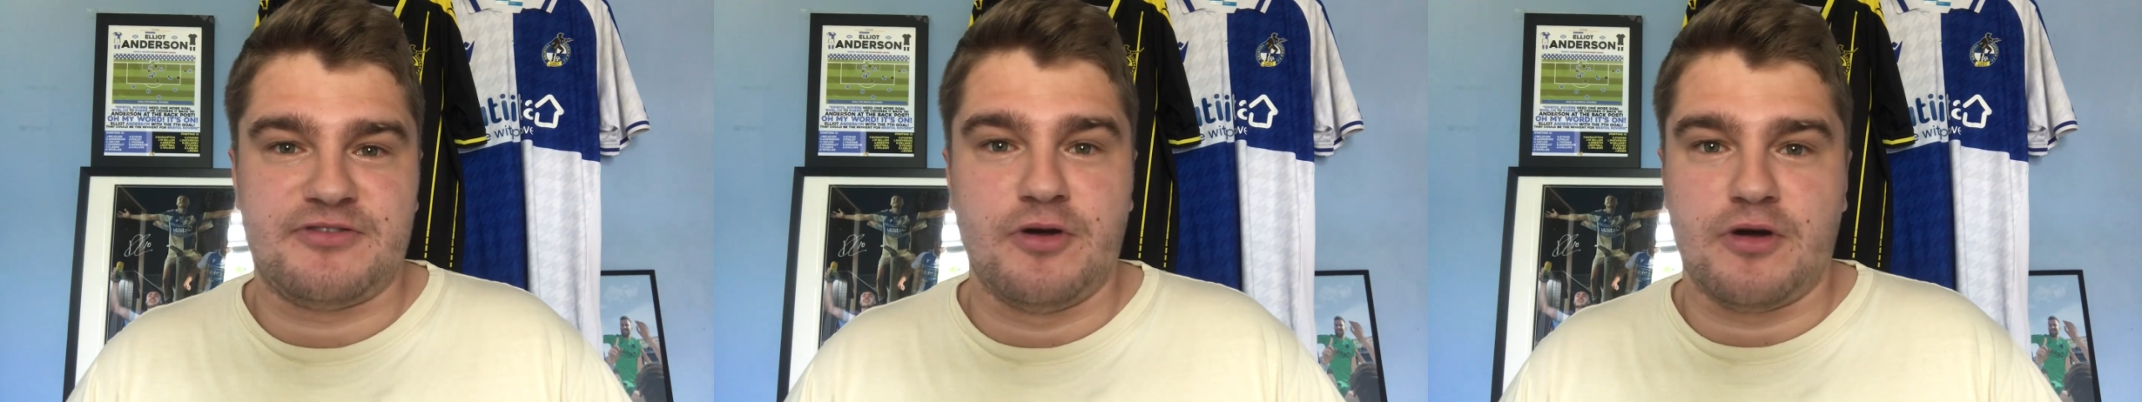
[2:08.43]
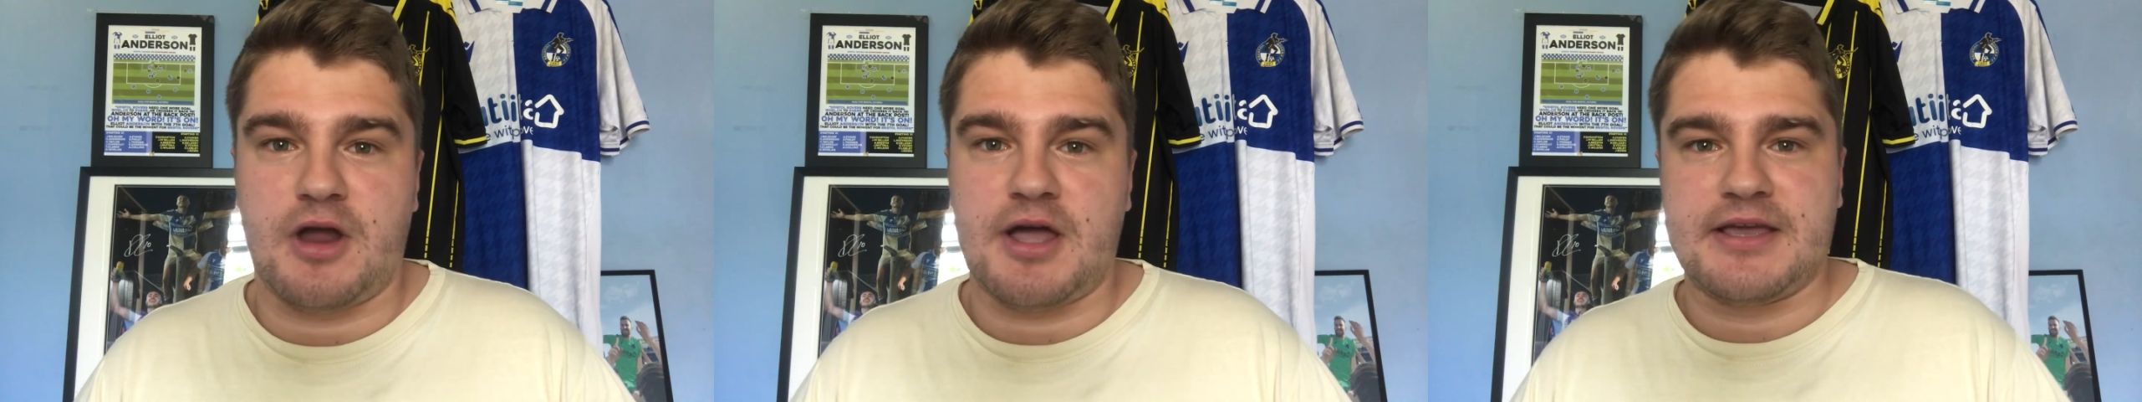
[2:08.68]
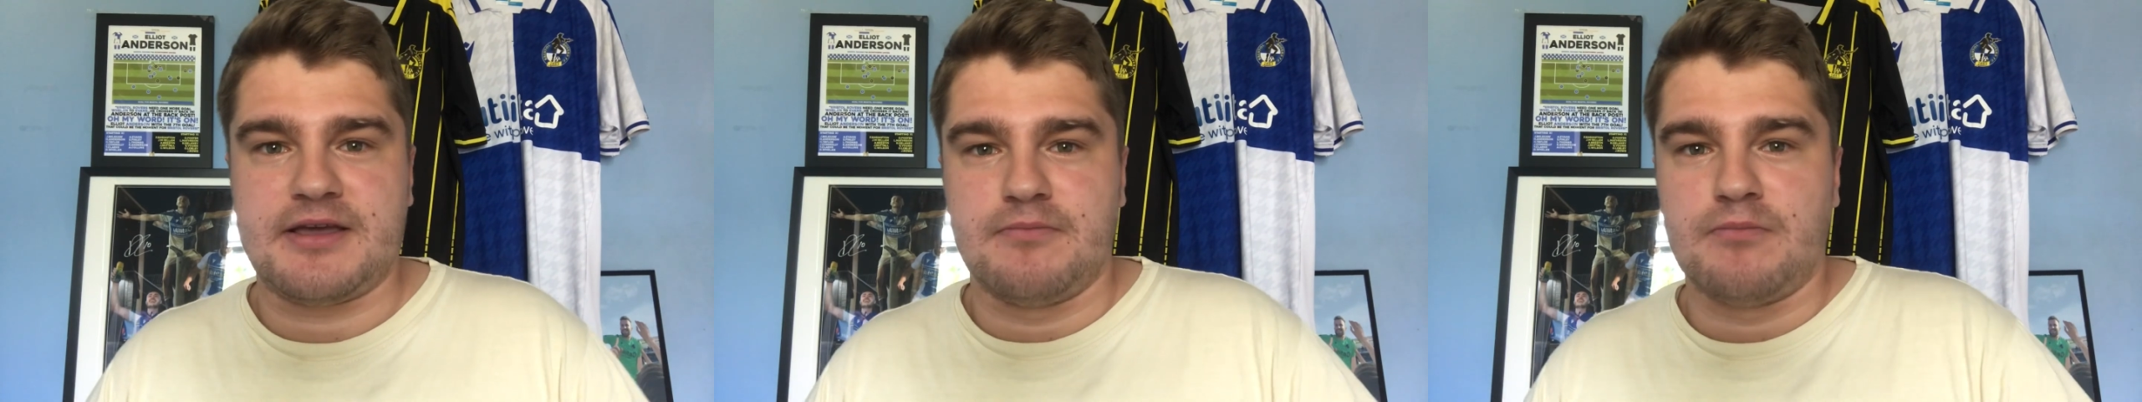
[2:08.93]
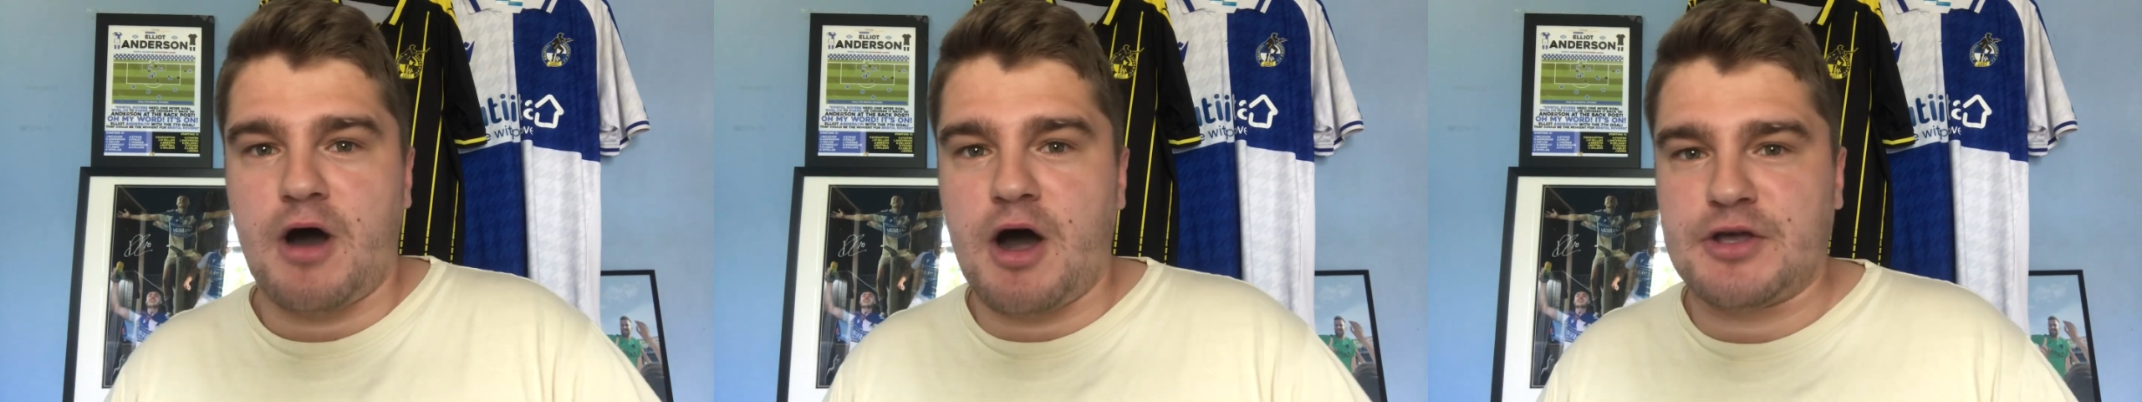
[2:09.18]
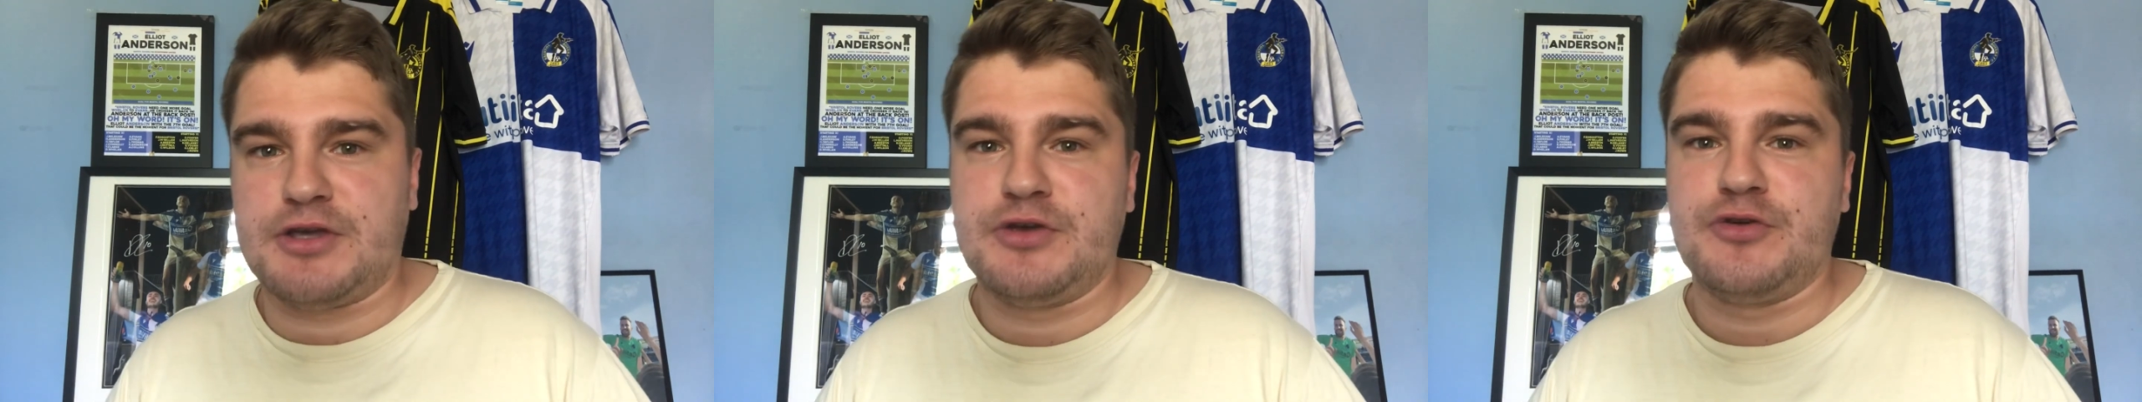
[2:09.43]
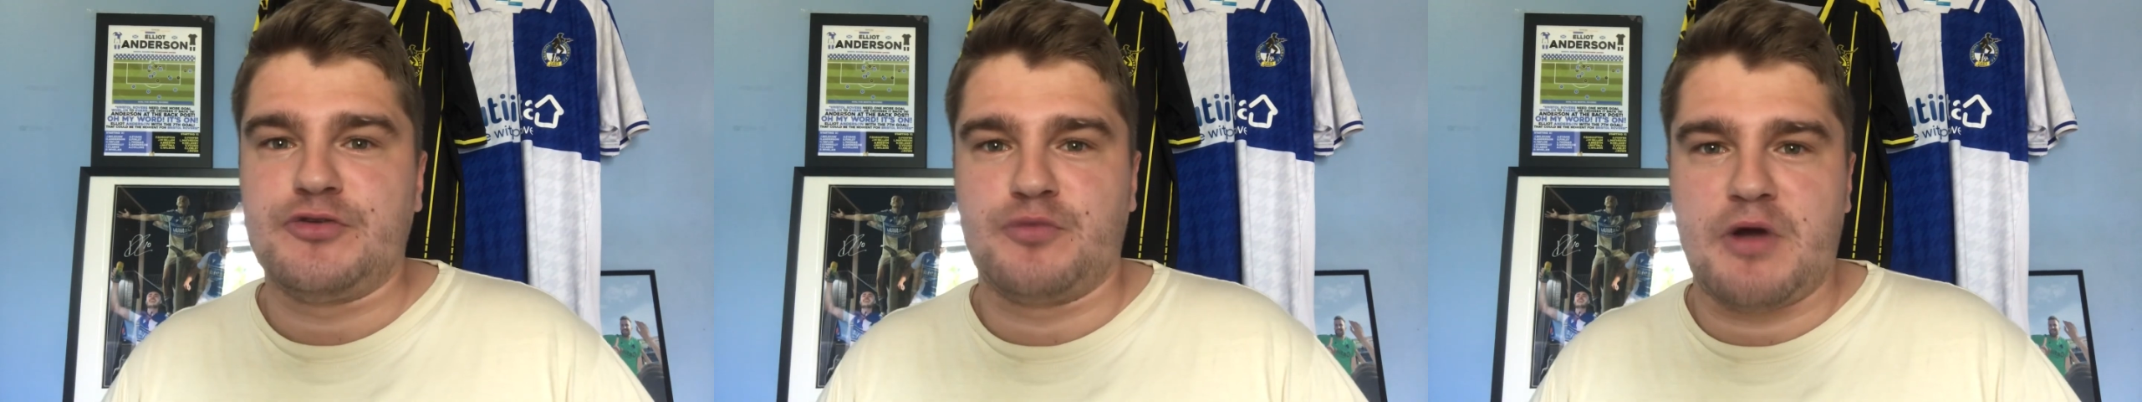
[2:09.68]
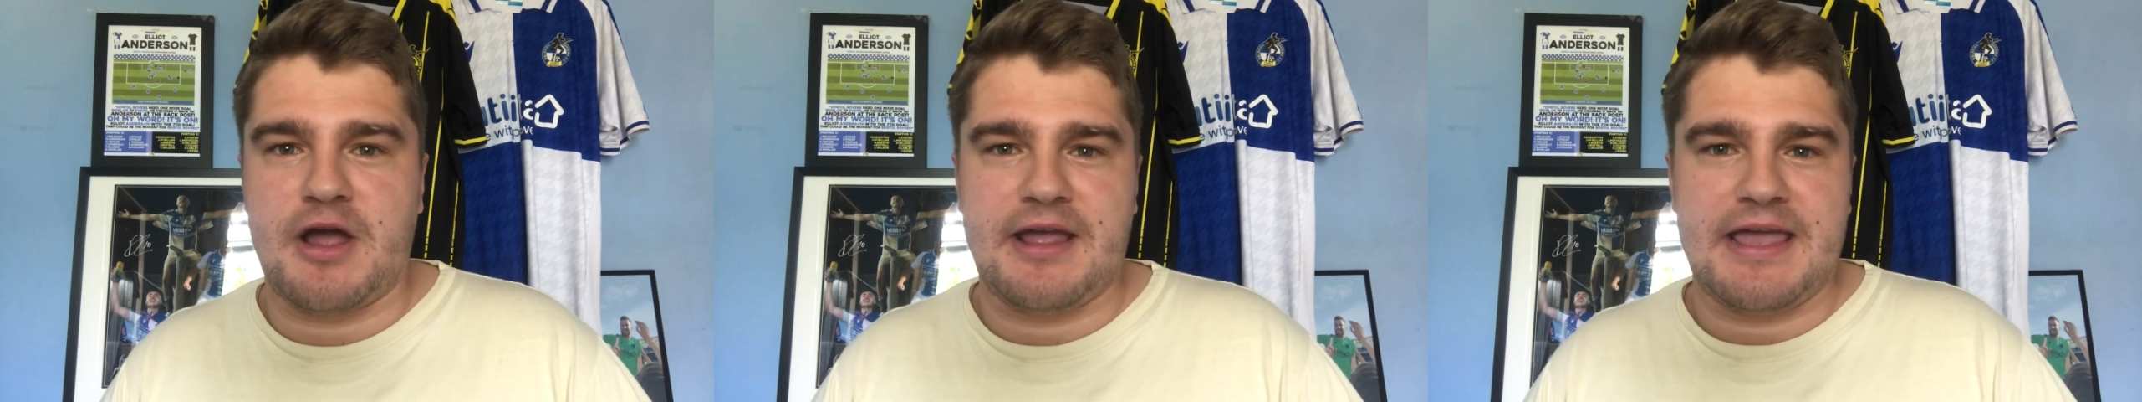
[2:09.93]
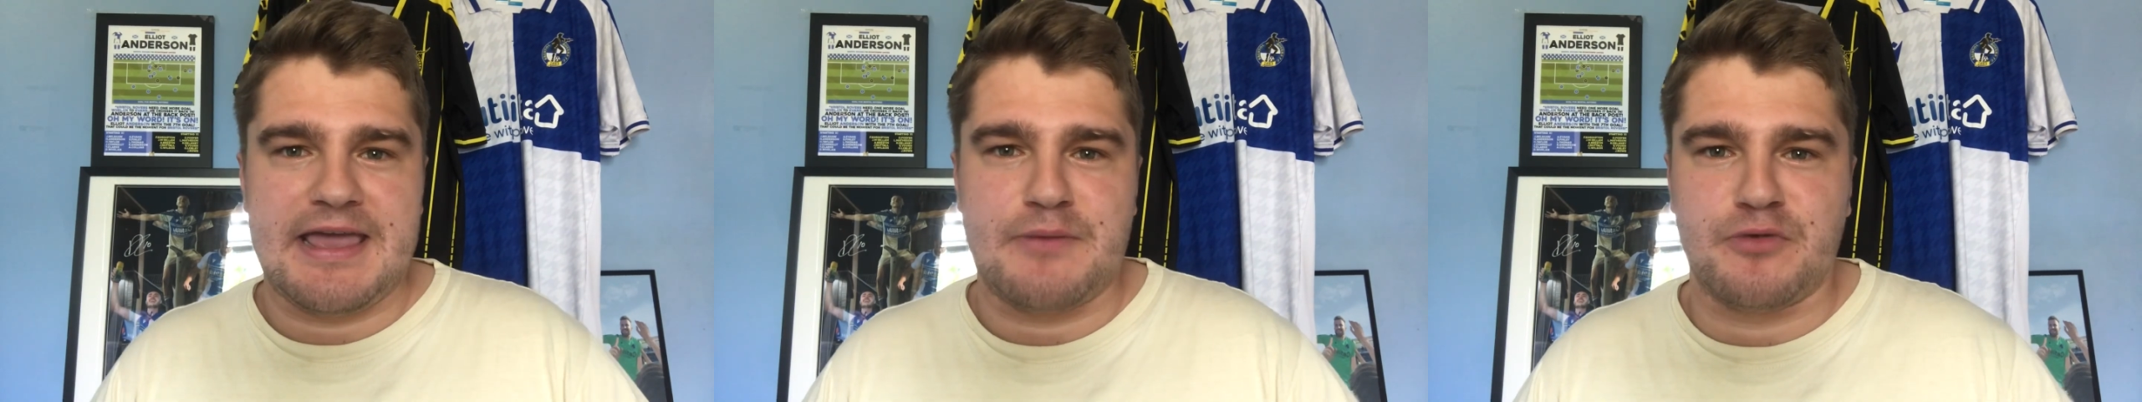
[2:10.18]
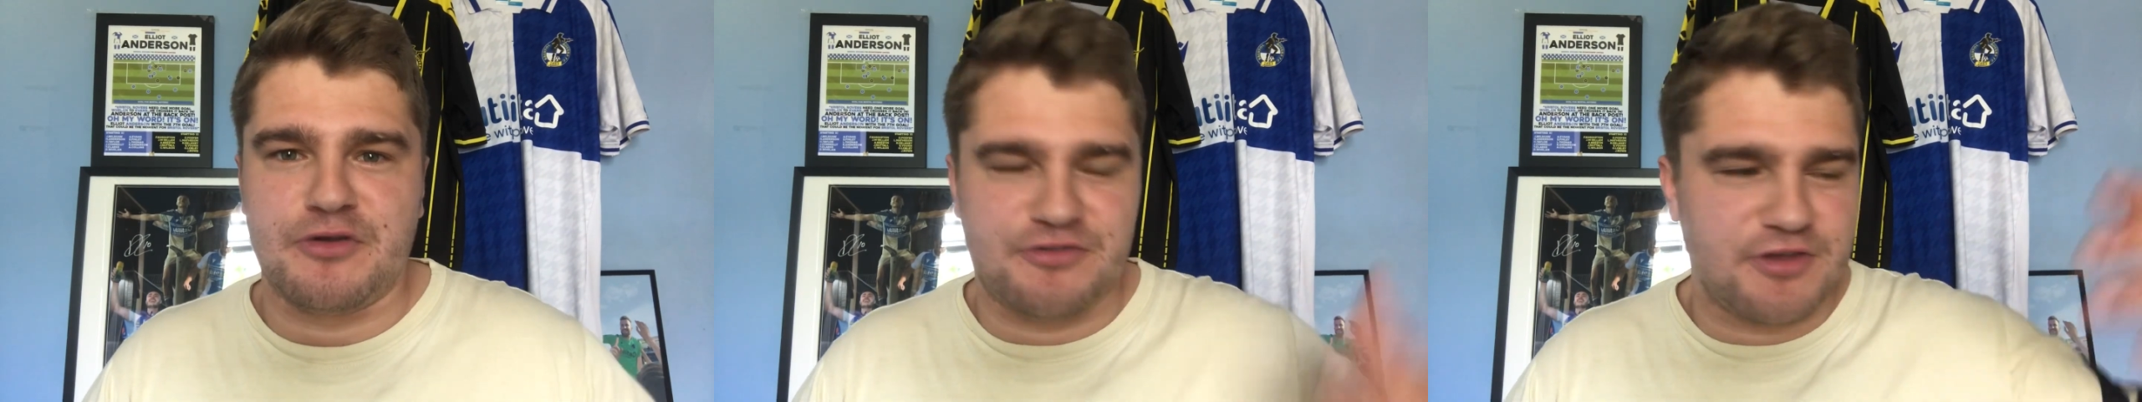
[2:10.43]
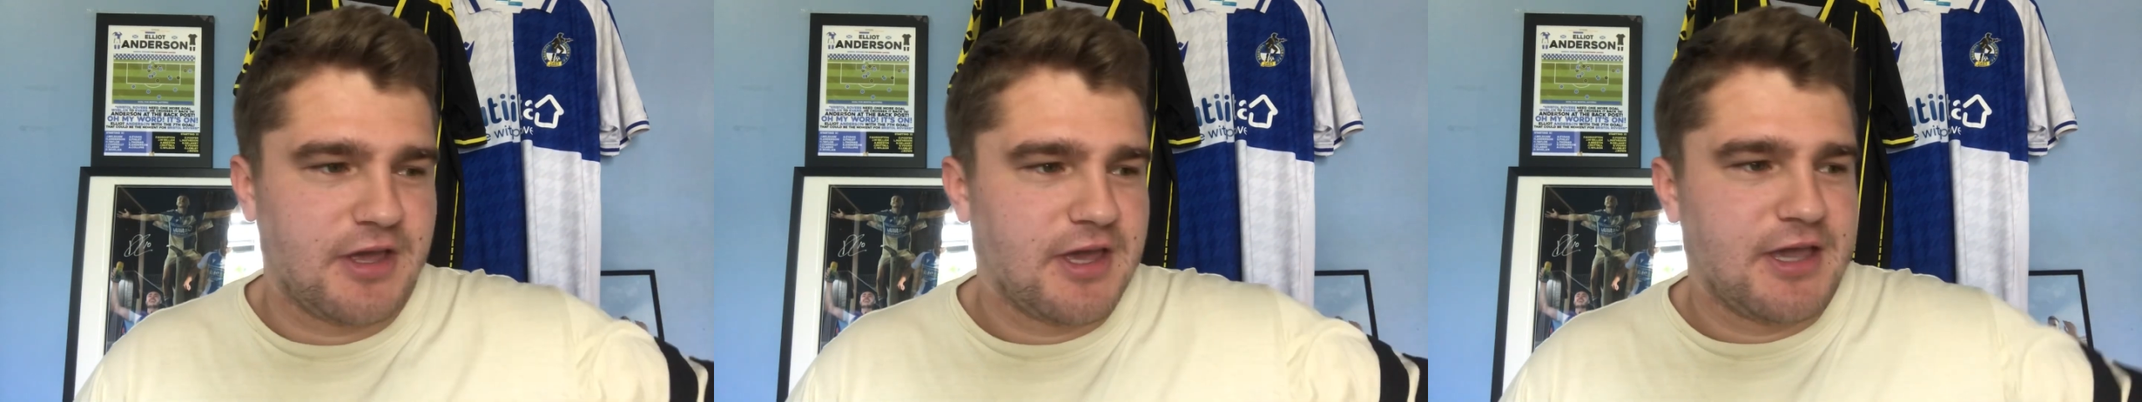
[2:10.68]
It's not like Mark Hughes where it was,